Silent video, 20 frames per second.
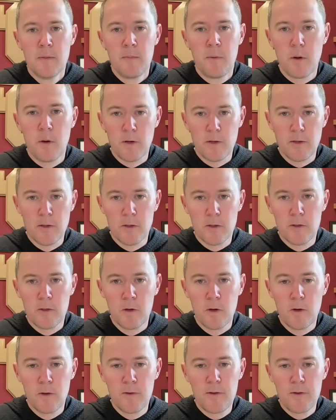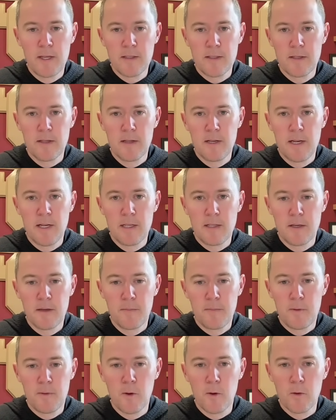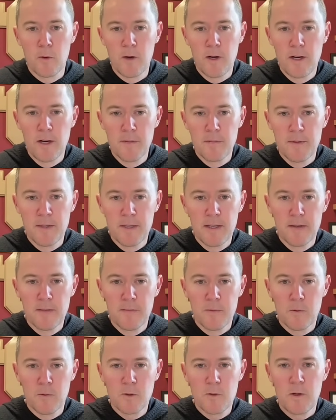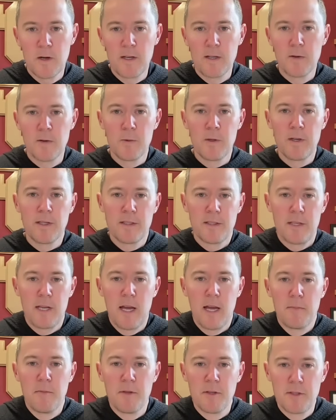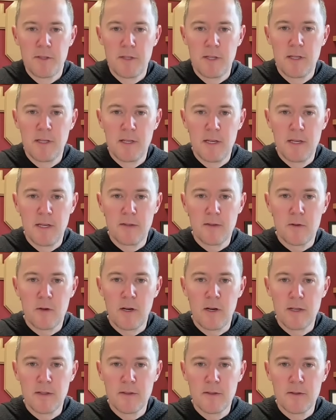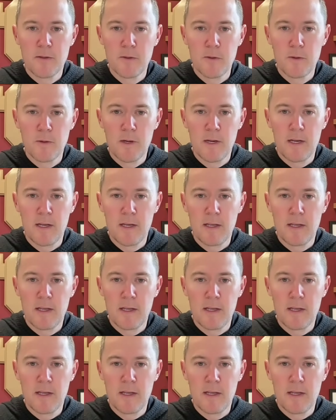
part of your growth as a program that we're trying to reestablish and trying to,